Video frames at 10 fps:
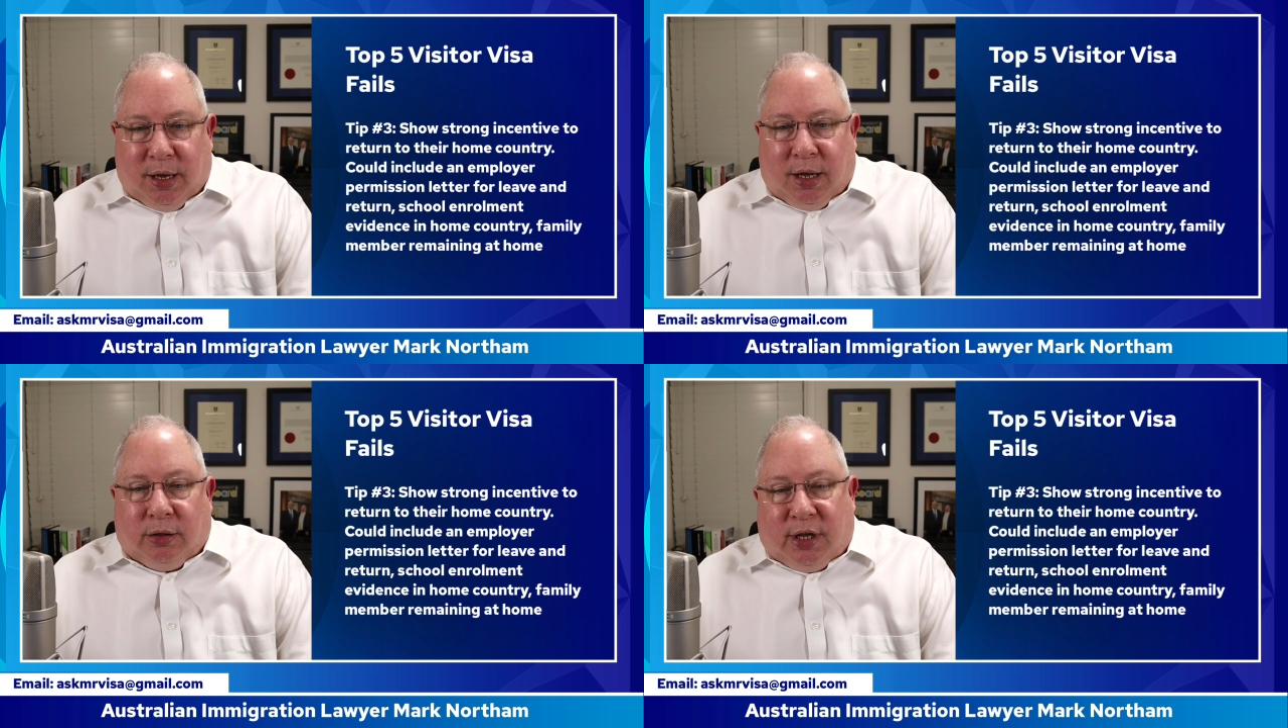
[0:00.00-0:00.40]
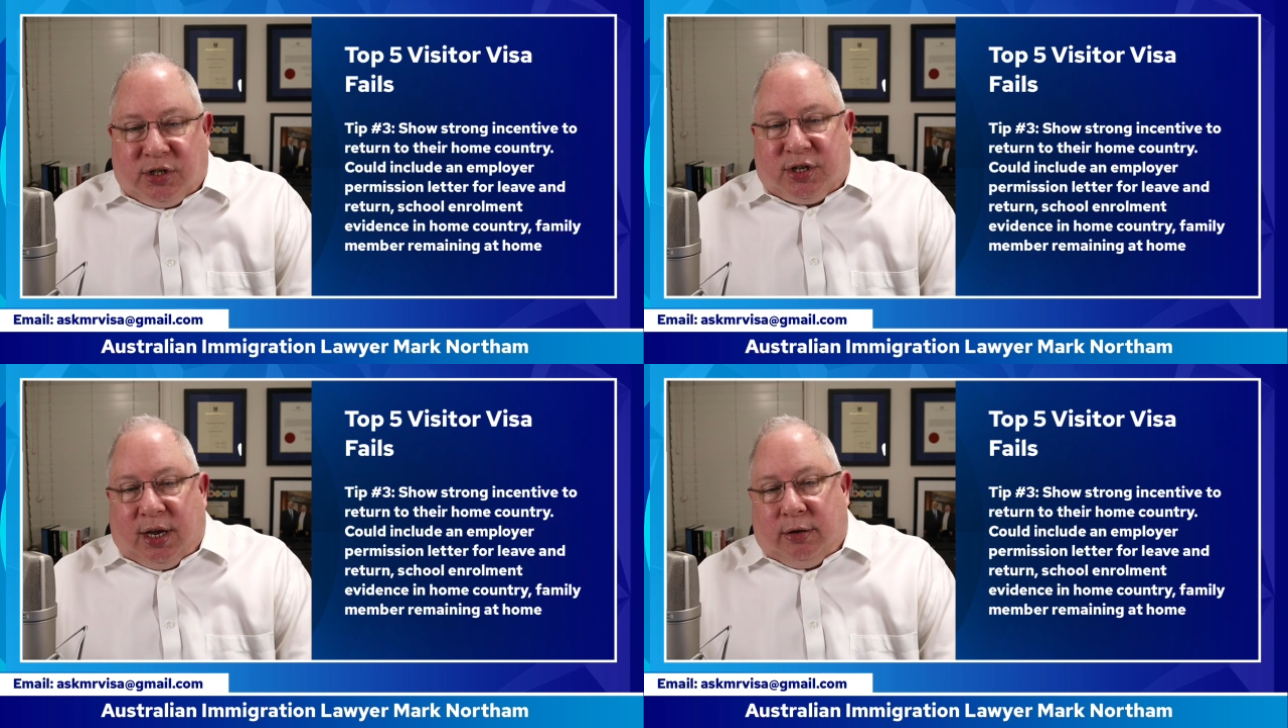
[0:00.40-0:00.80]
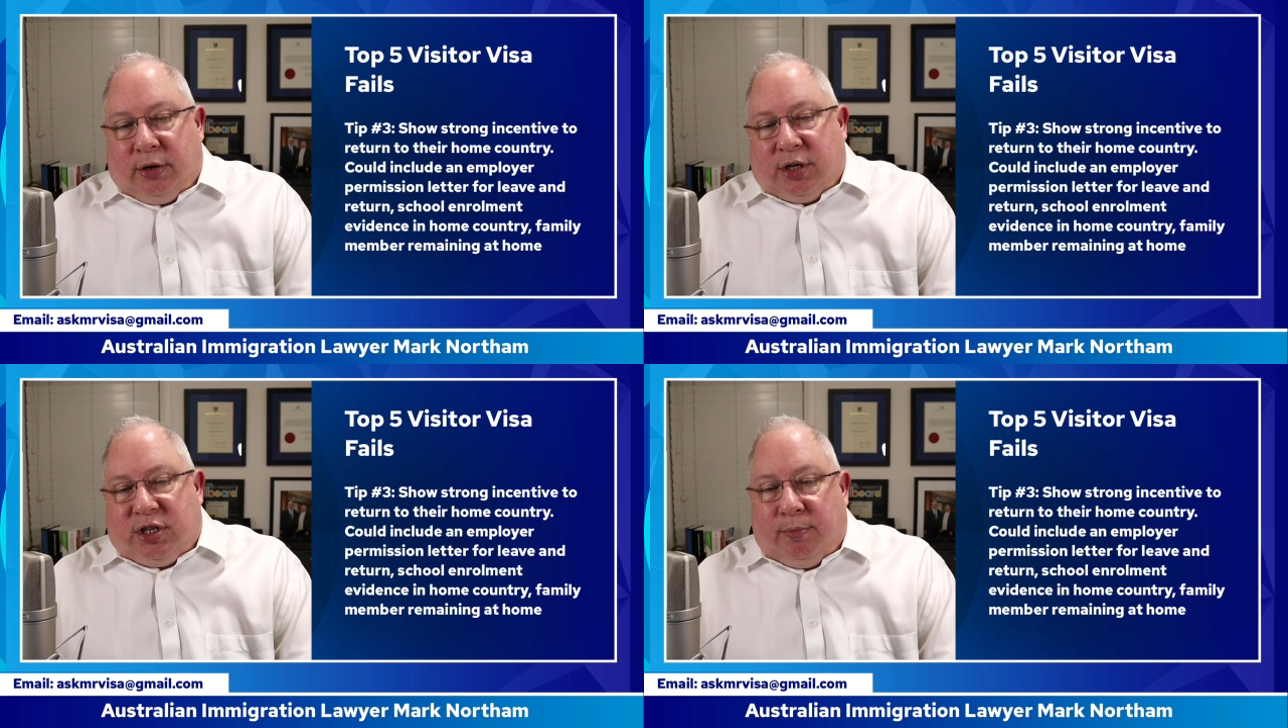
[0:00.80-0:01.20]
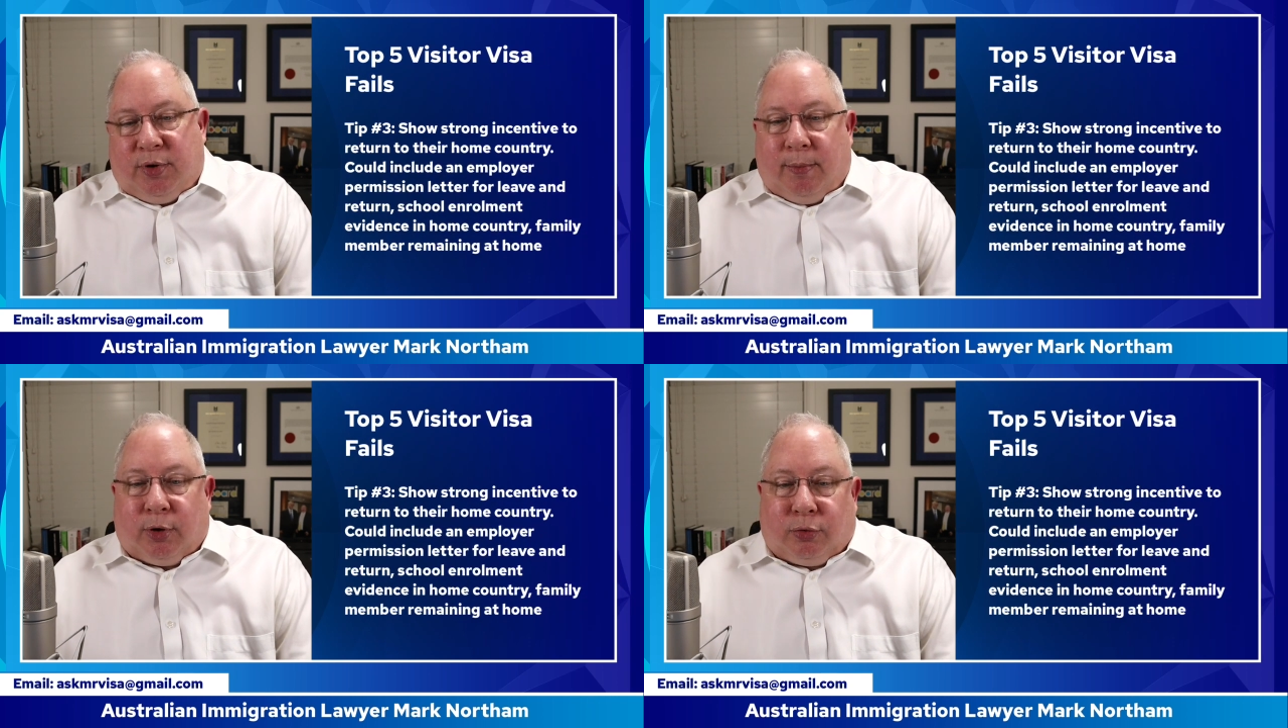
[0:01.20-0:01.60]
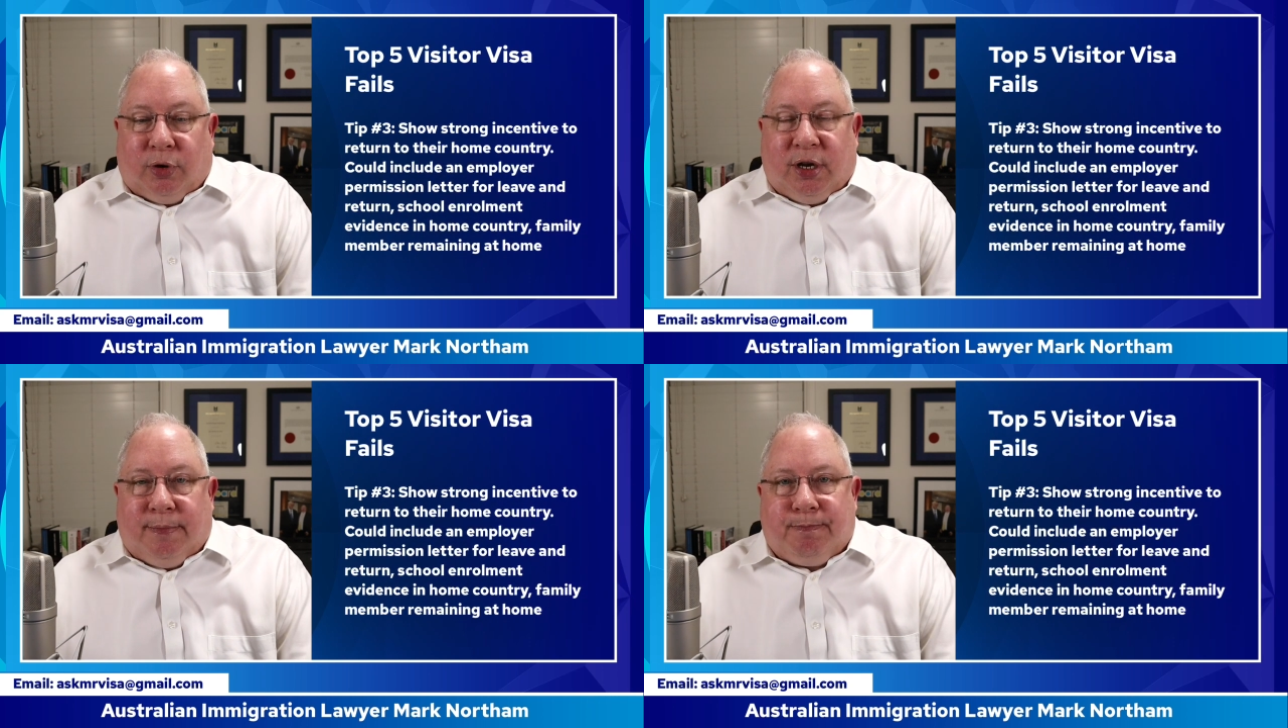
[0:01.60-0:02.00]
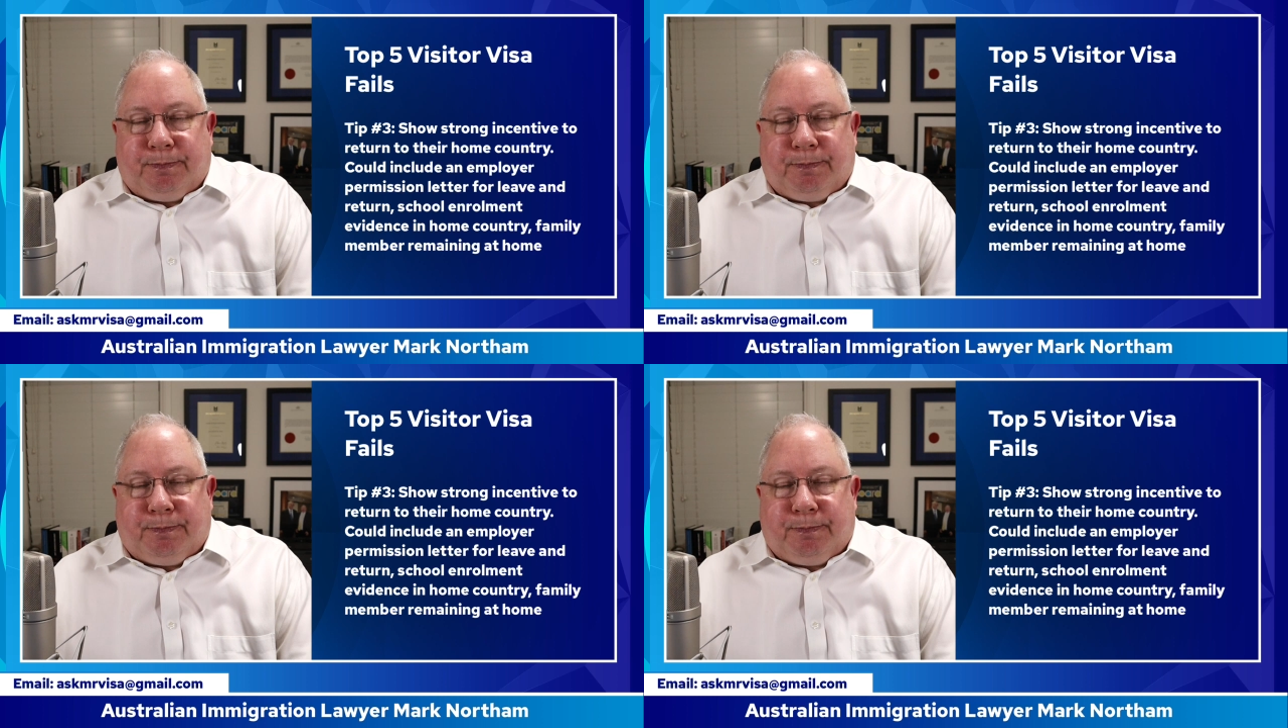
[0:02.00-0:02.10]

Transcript: Let's take a look at tip number 3.